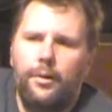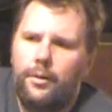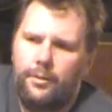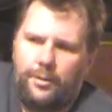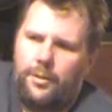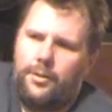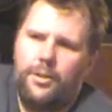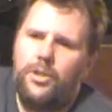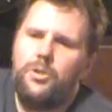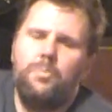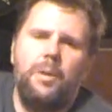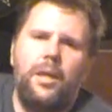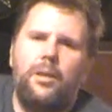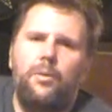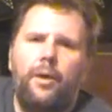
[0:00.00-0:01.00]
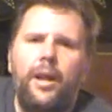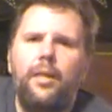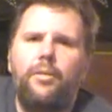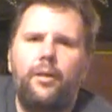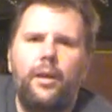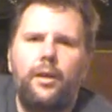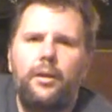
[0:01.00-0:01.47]
It doesn't make you
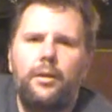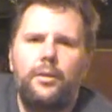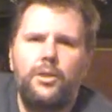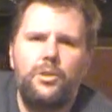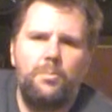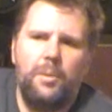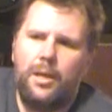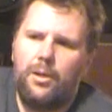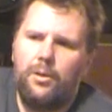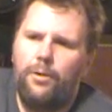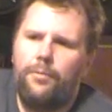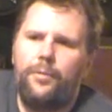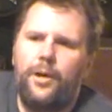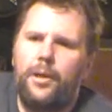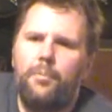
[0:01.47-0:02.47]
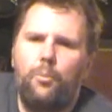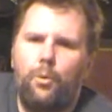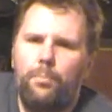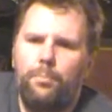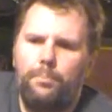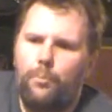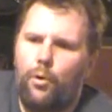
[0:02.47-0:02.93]
anything. It doesn't make you a fucking
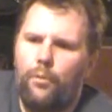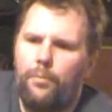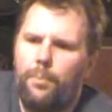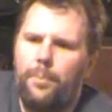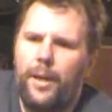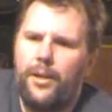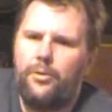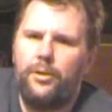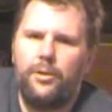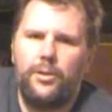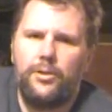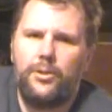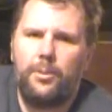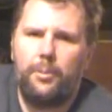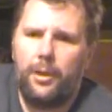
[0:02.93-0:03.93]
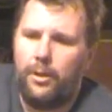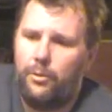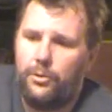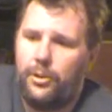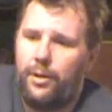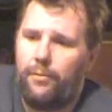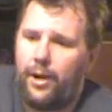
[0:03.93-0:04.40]
more of a patriot than somebody
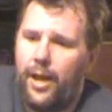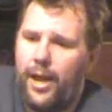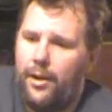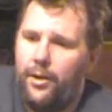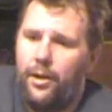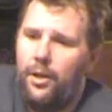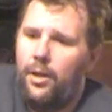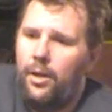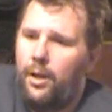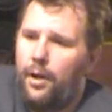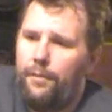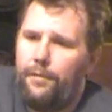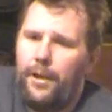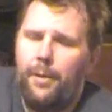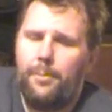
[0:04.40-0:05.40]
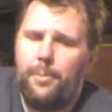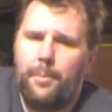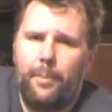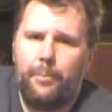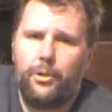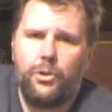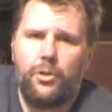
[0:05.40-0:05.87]
who's never had a family
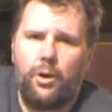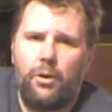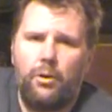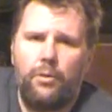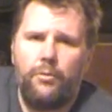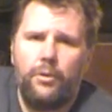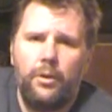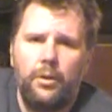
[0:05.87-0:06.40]
member serve.